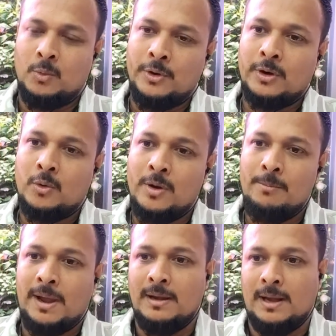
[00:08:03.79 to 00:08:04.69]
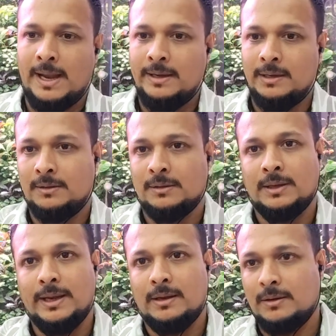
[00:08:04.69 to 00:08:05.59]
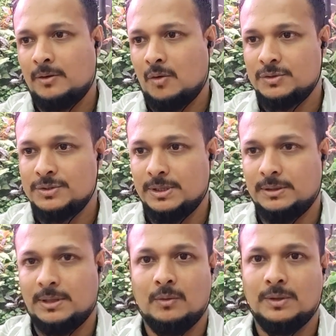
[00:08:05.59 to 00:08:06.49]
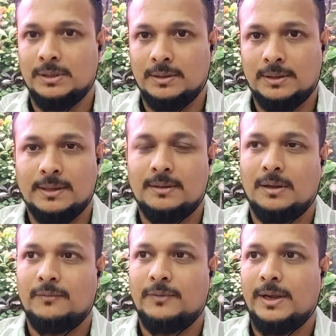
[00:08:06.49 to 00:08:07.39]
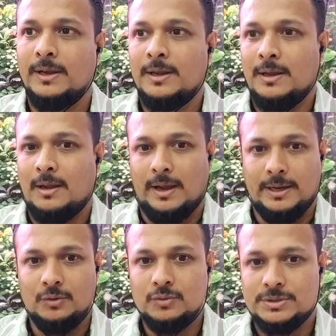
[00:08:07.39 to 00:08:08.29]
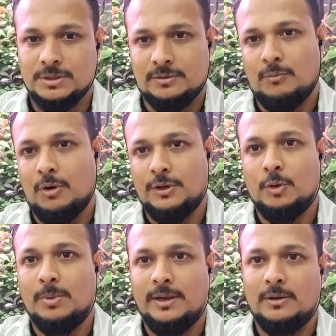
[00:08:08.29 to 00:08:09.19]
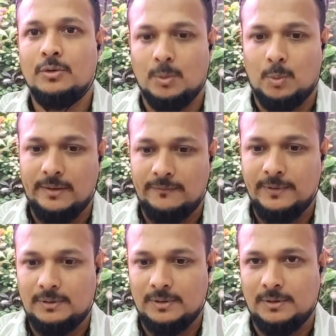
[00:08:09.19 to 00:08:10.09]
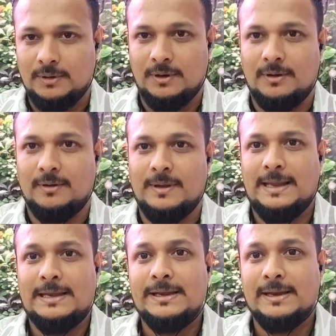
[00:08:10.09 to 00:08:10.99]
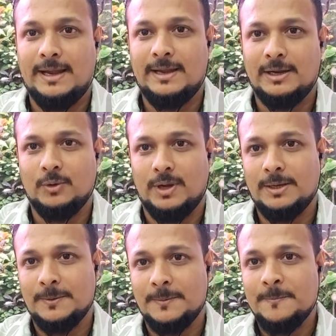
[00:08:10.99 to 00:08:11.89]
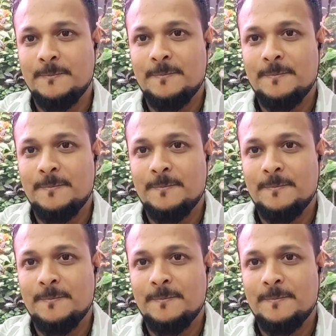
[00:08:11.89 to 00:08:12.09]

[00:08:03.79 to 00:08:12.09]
want to go and buy a light, it's like costing in thousands and stuff, right? I used a small tube light, the 1 feet LED light that you get,